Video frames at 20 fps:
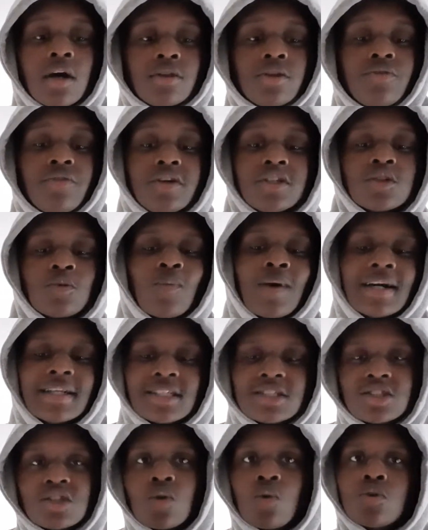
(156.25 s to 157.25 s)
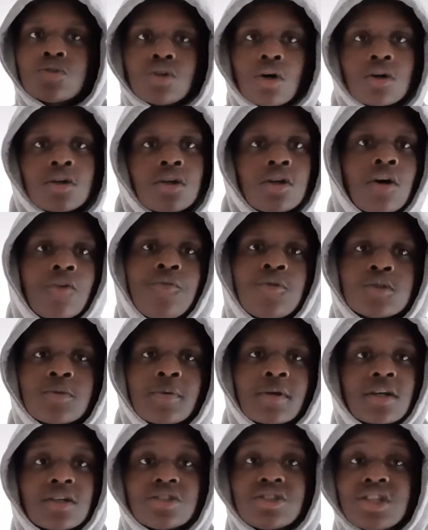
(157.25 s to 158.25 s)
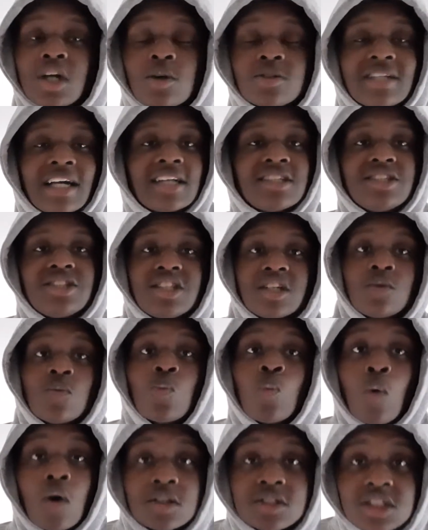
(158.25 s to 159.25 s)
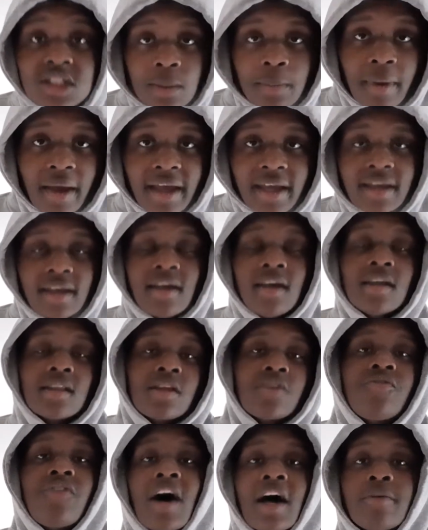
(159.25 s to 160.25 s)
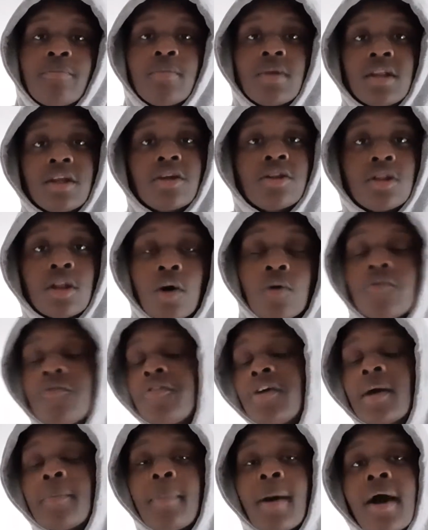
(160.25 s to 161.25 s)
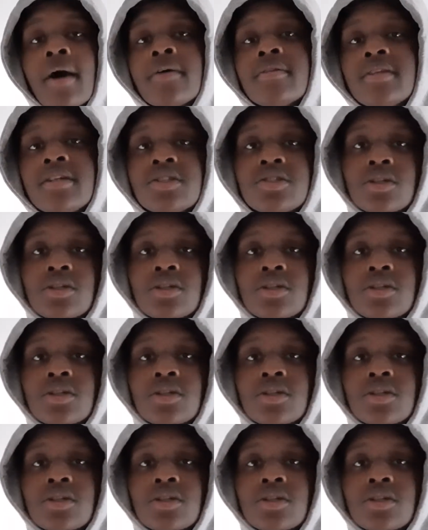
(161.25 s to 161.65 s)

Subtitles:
the reason why this deal was on and off was because Chelsea actually didn't want to pay the 5 million loan fee, apparently.